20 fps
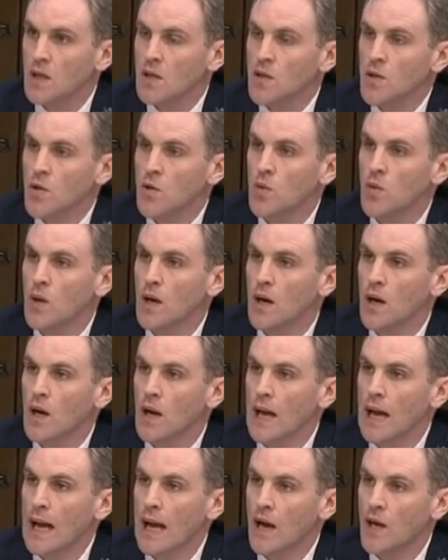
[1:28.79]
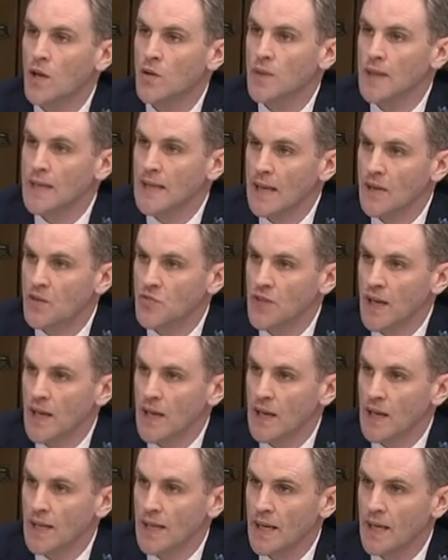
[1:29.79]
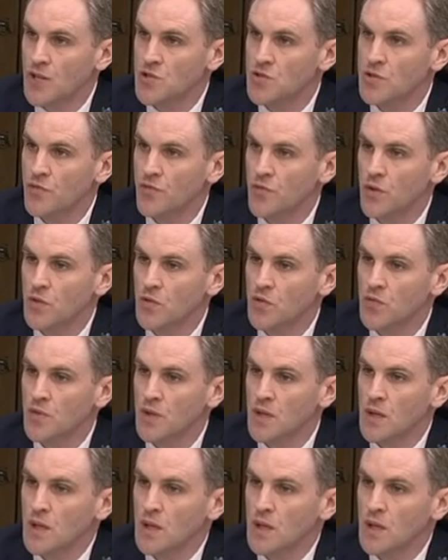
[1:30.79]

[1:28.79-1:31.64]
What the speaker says: who are arguing against that allocation of funds,